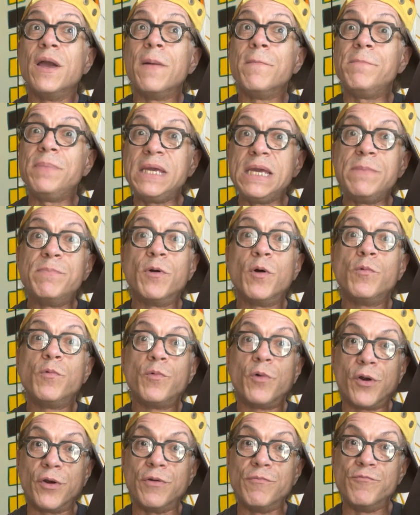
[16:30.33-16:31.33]
people
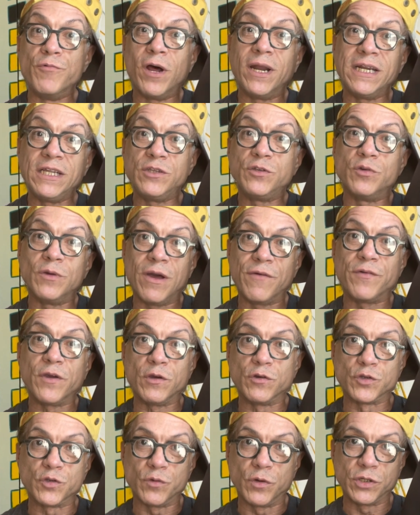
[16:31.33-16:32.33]
weren't running to
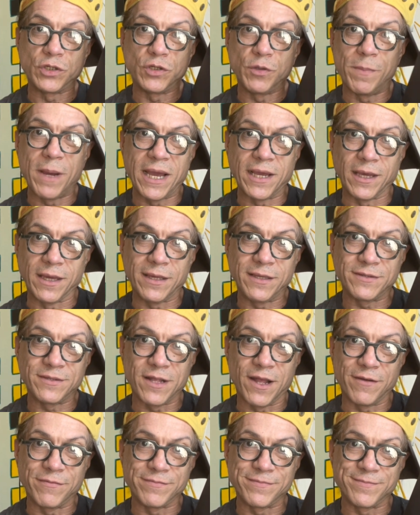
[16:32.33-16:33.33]
FAO Schwartz to buy
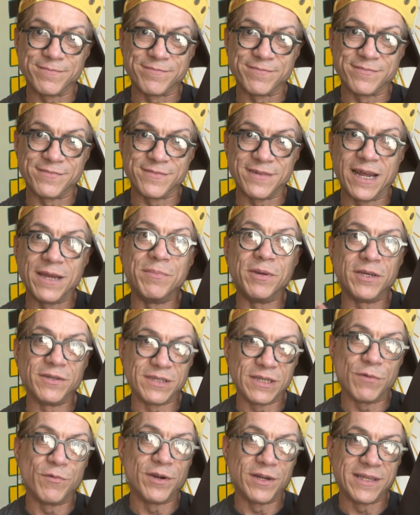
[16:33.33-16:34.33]
stuff, right? Because
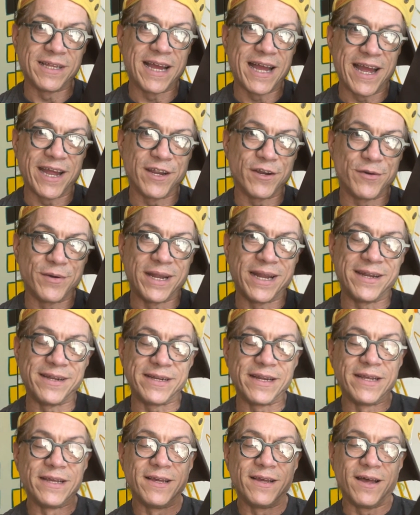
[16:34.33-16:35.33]
they were on the higher end.
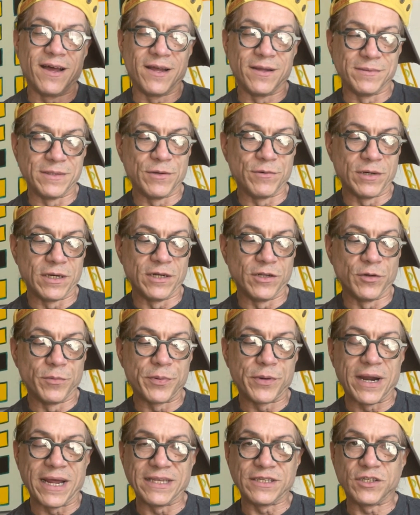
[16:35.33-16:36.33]
They were a little
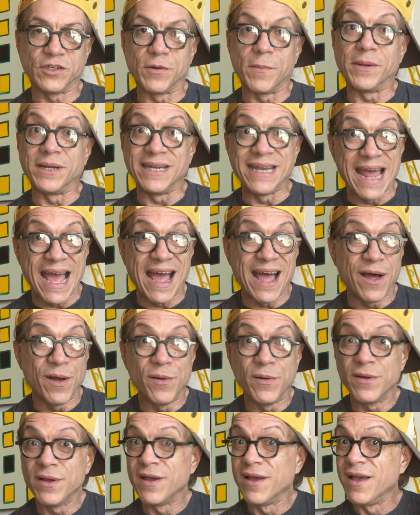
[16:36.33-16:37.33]
pricier. But now,